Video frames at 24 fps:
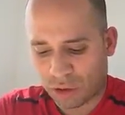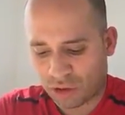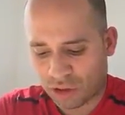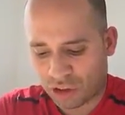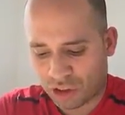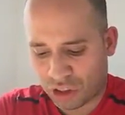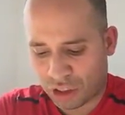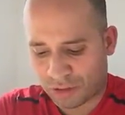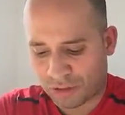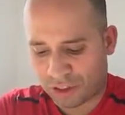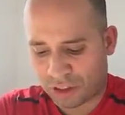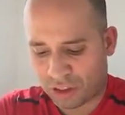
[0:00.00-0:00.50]
or
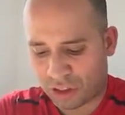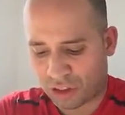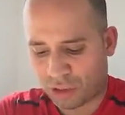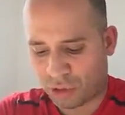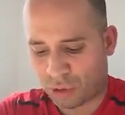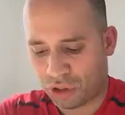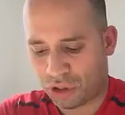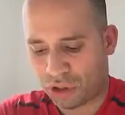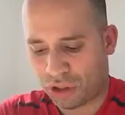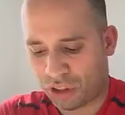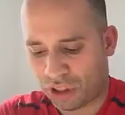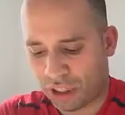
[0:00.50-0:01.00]

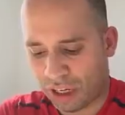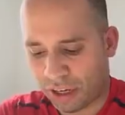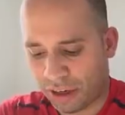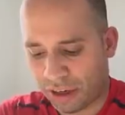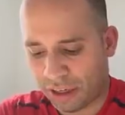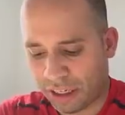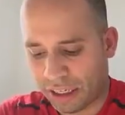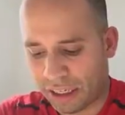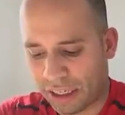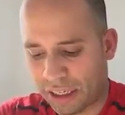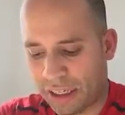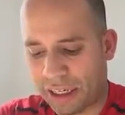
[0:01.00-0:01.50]
services which are
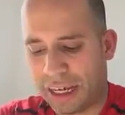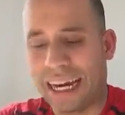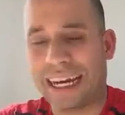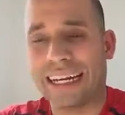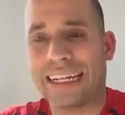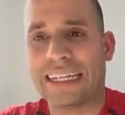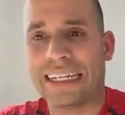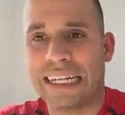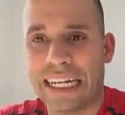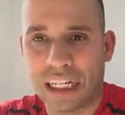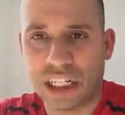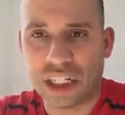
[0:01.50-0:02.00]
targeted
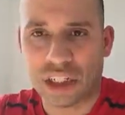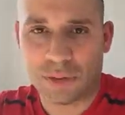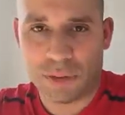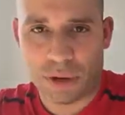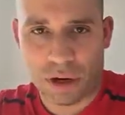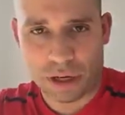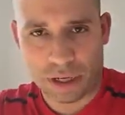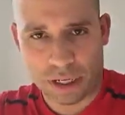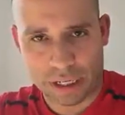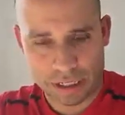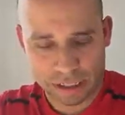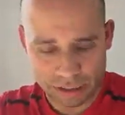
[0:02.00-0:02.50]
at niche
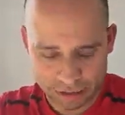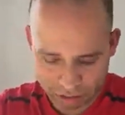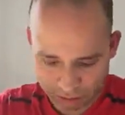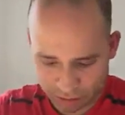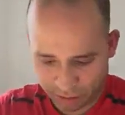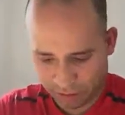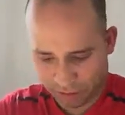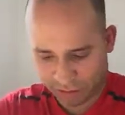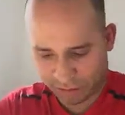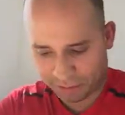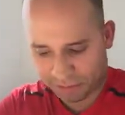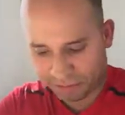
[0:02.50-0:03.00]

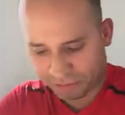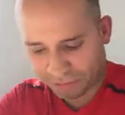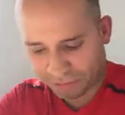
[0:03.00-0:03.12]
markets.